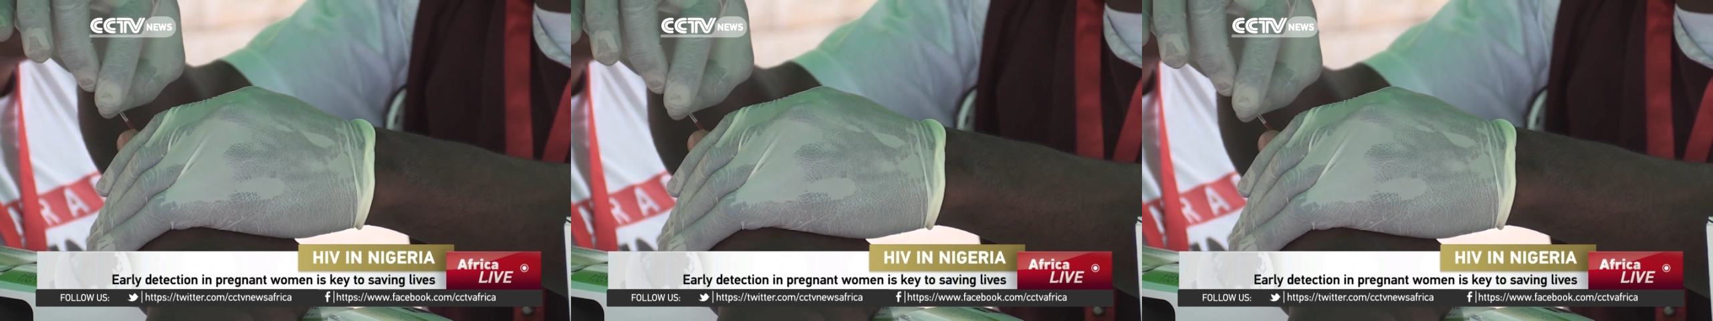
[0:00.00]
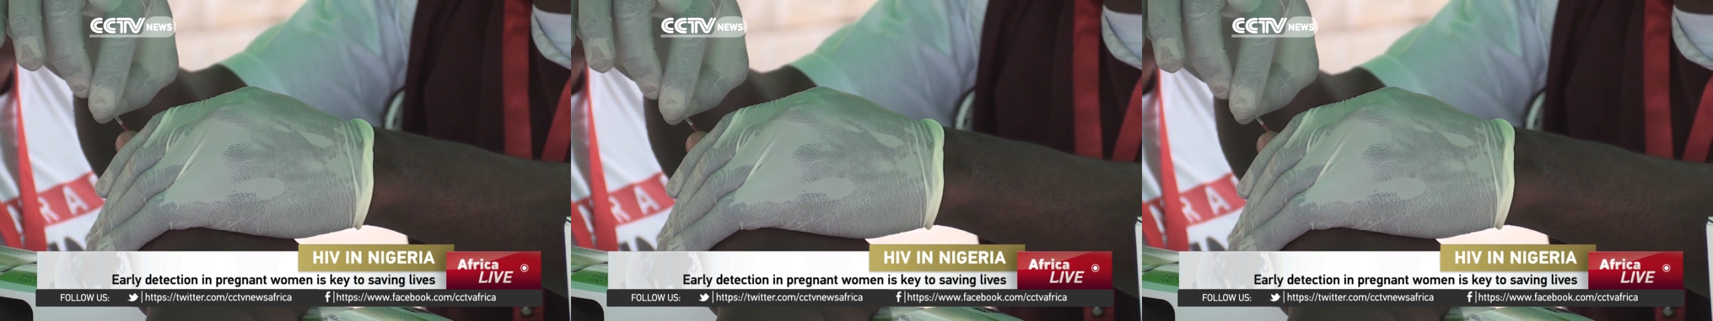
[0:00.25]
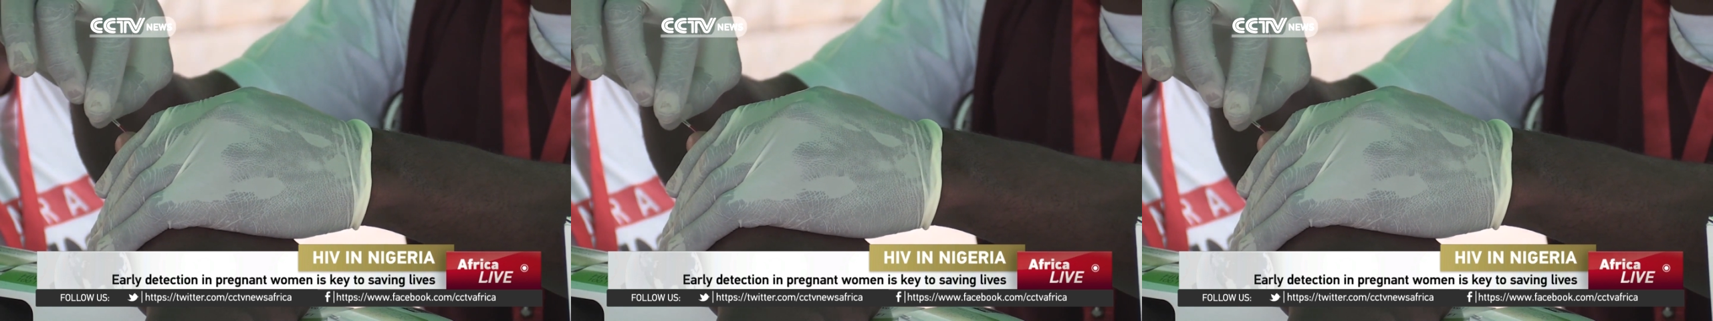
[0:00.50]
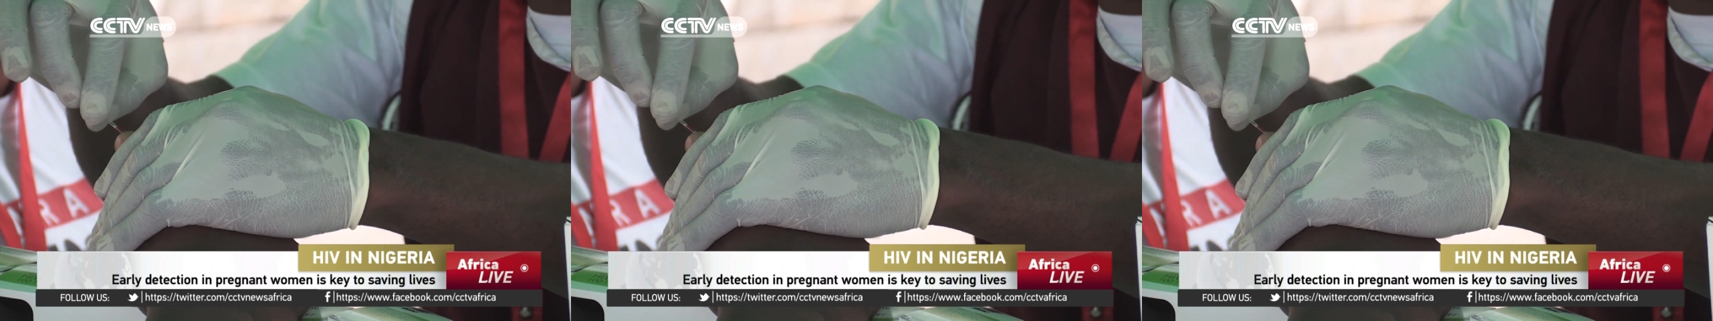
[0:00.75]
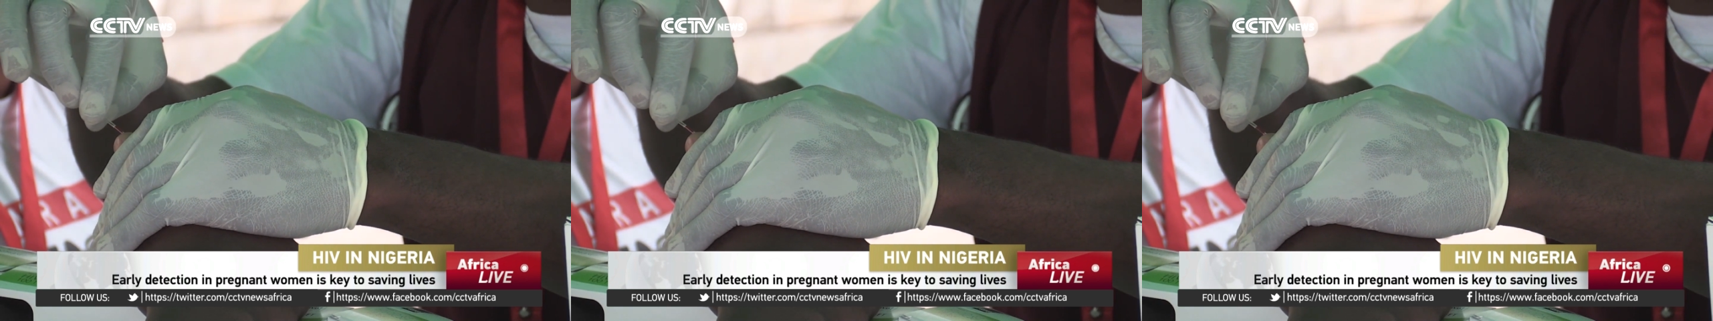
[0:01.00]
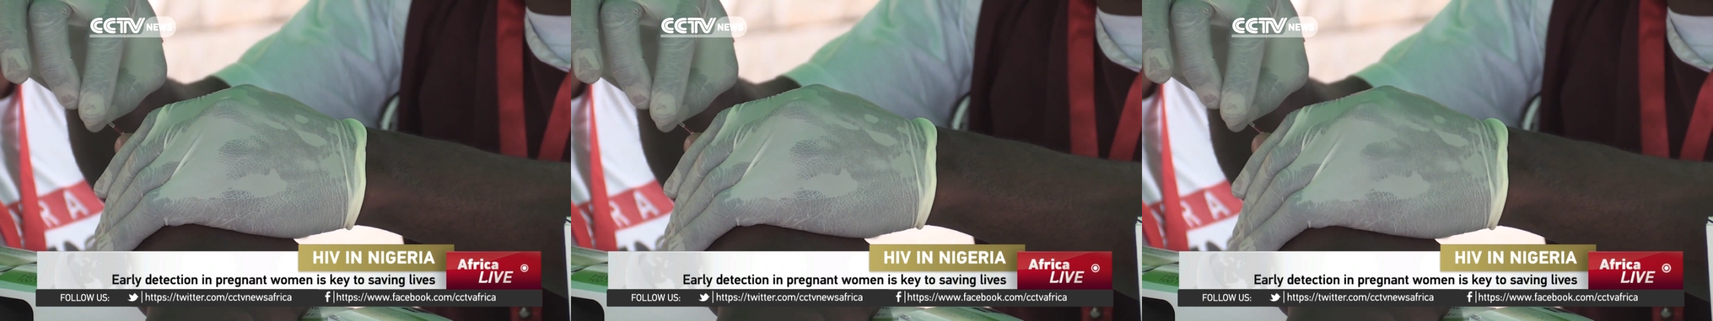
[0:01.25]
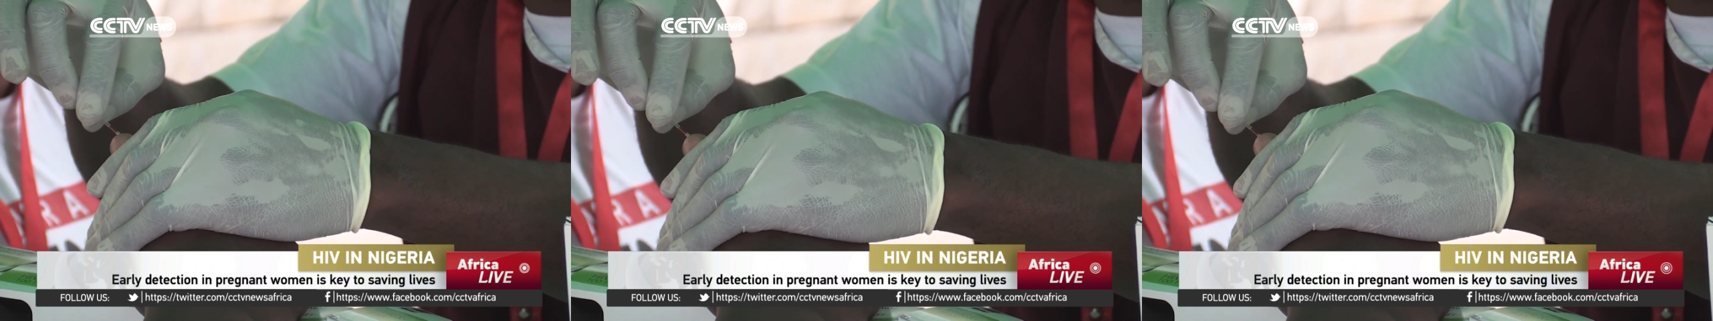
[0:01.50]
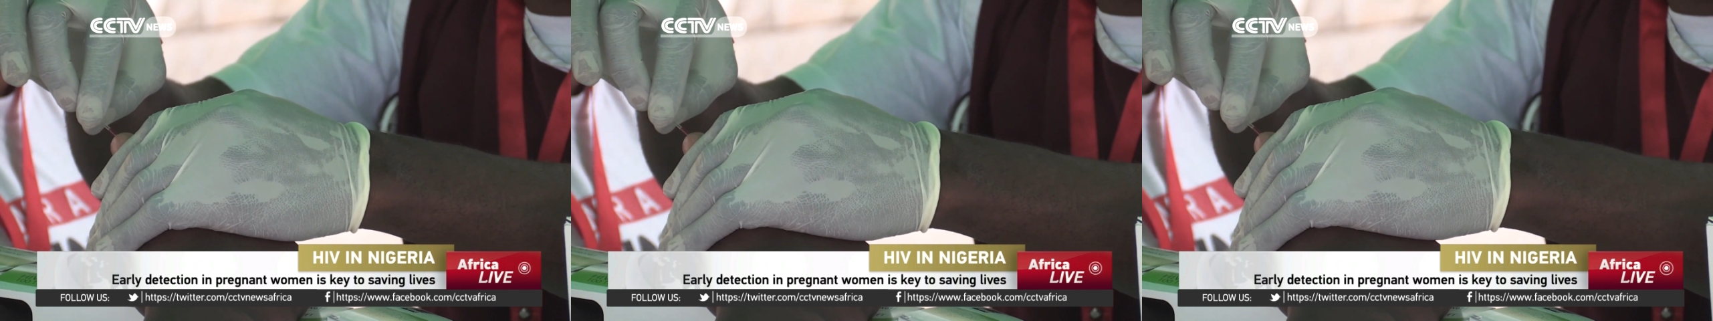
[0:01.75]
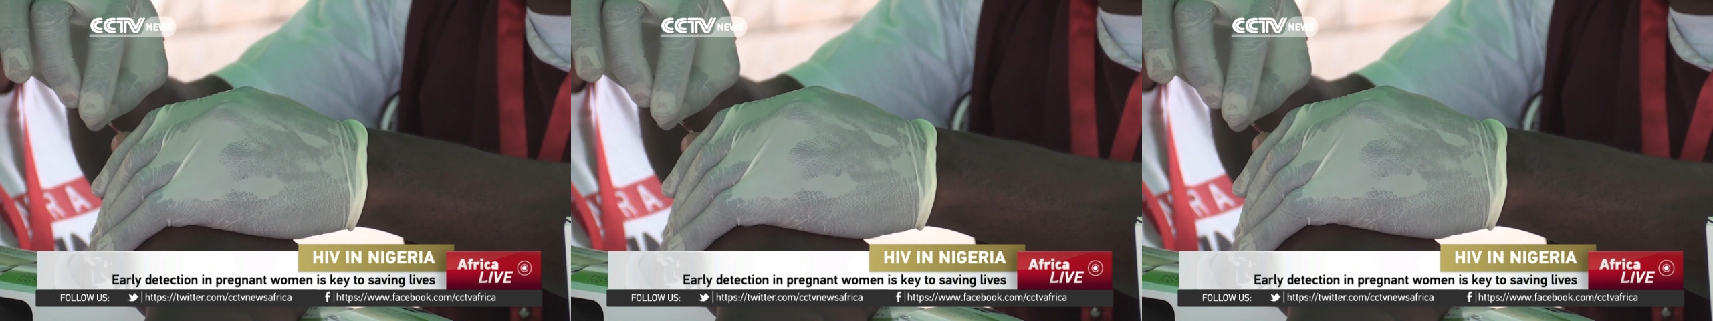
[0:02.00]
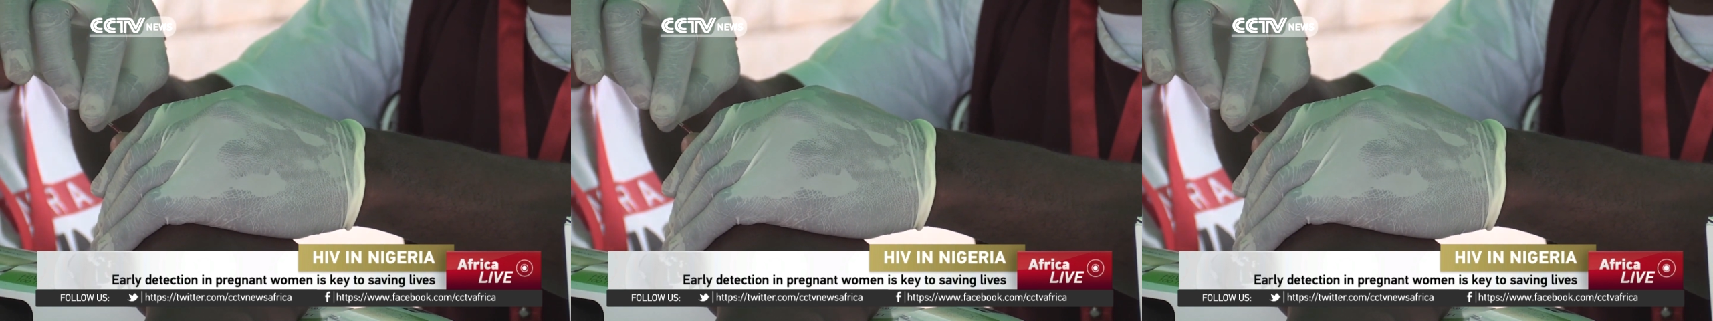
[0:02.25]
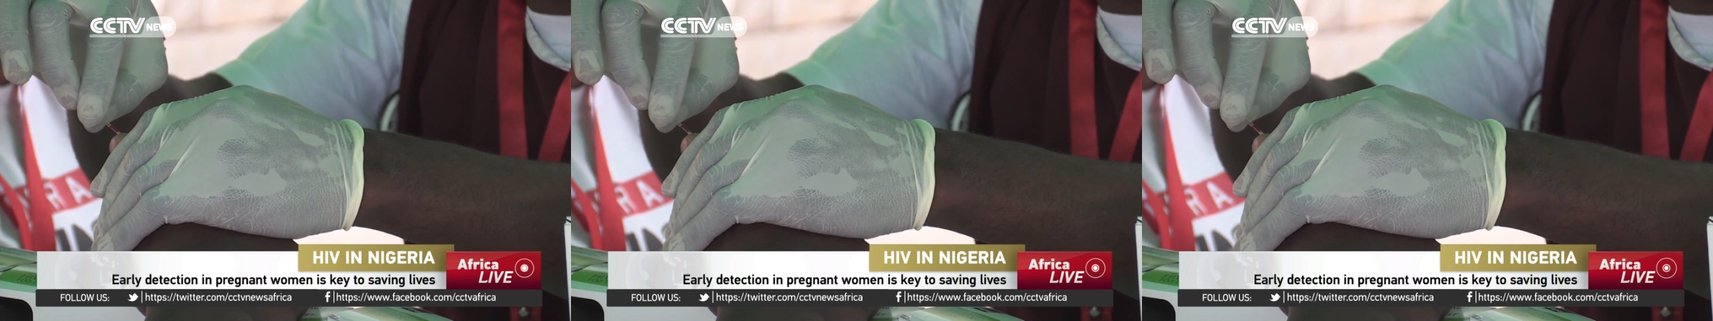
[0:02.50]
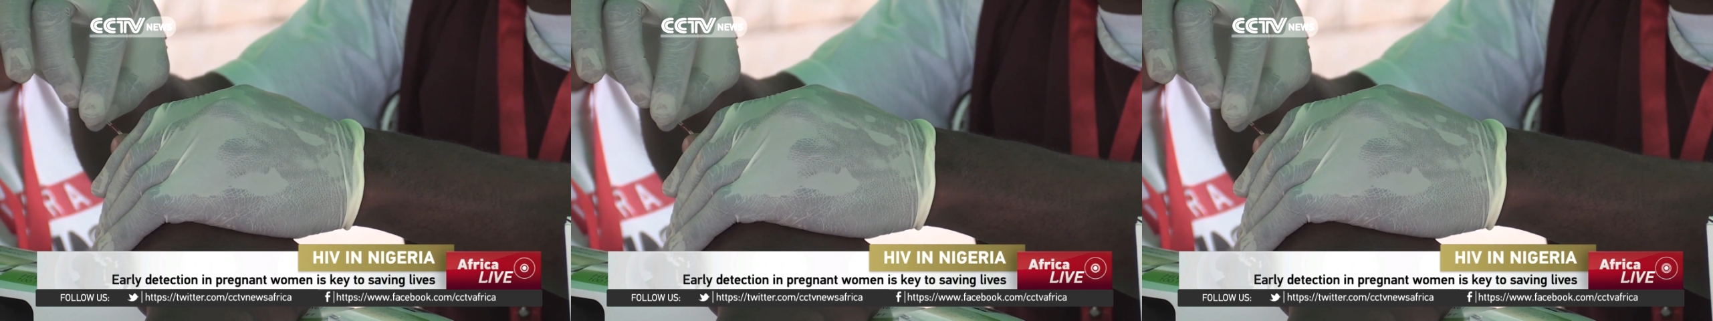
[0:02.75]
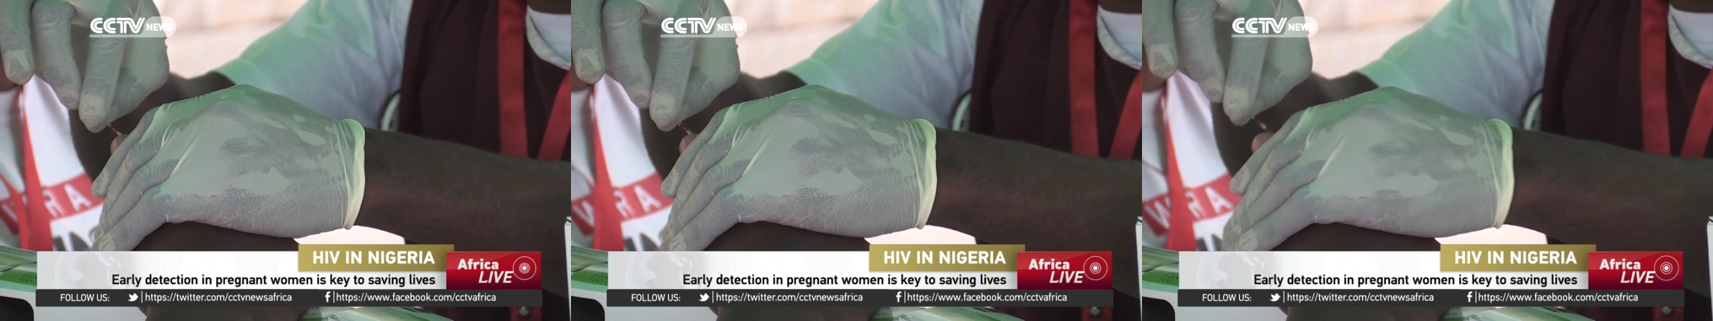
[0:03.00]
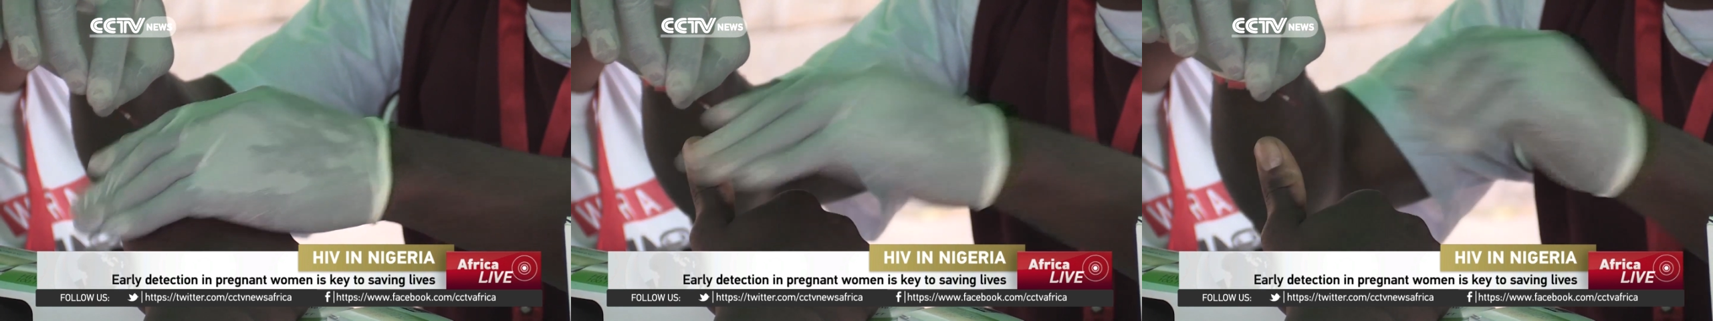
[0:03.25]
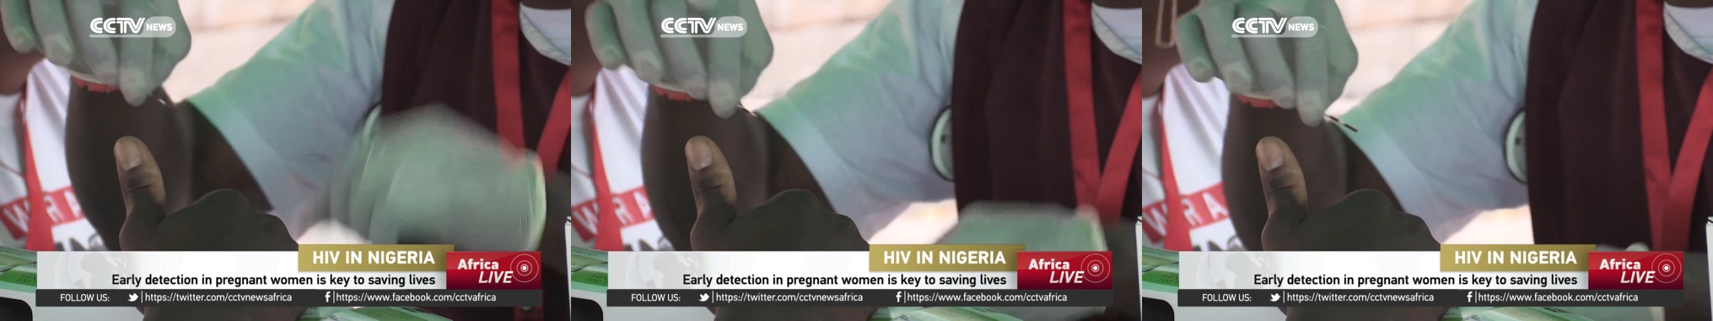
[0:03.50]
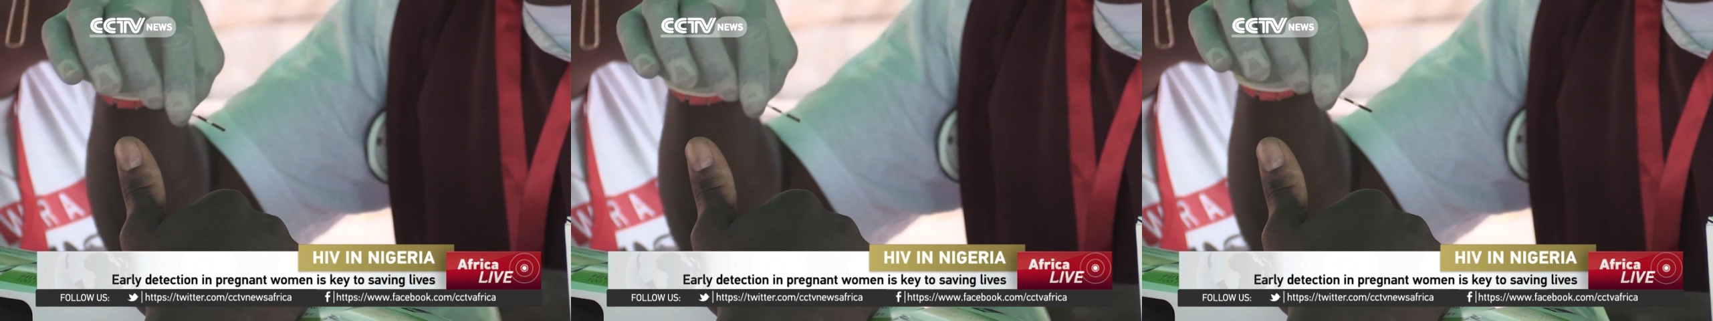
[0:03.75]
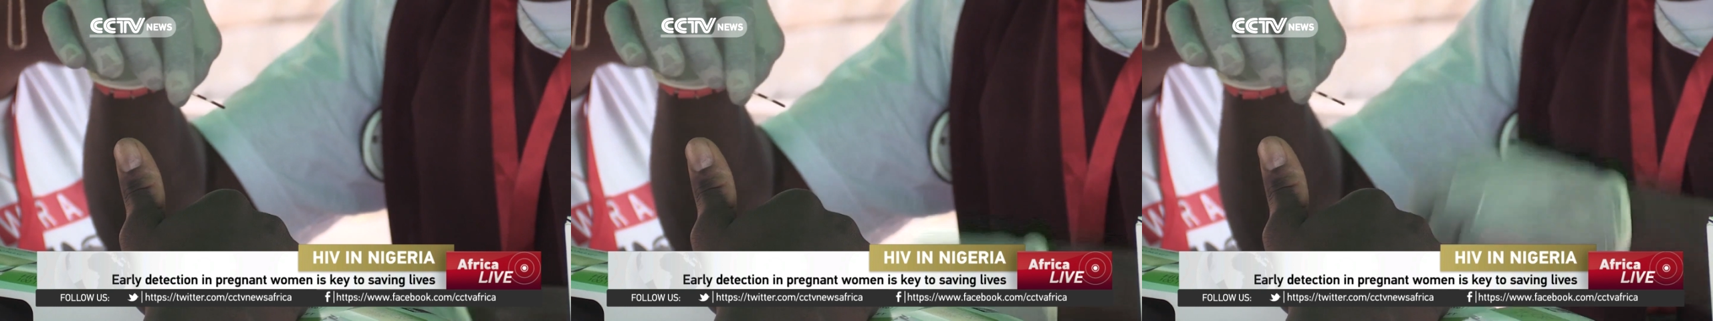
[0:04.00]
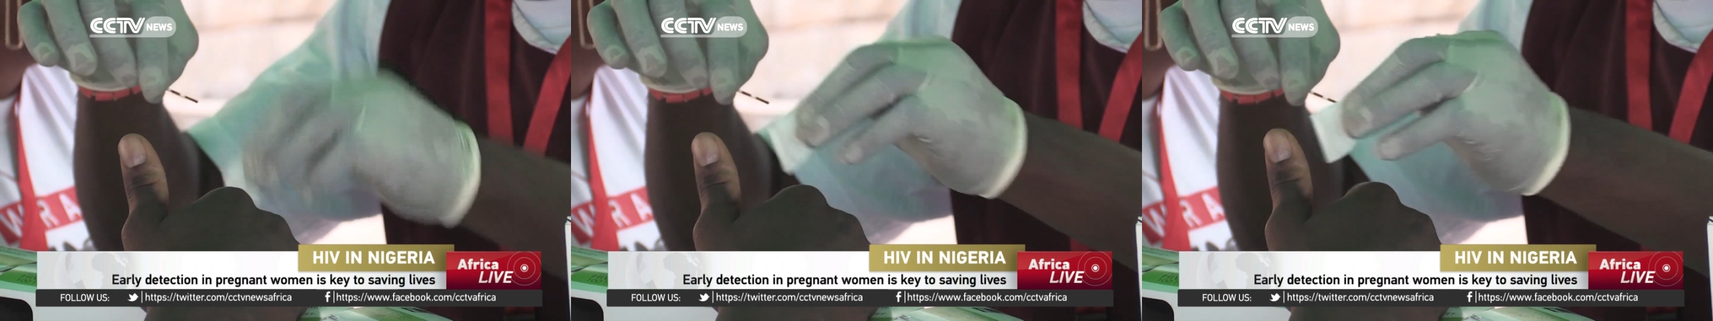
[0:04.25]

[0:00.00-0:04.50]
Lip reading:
No face is visible, so there are no lips to read.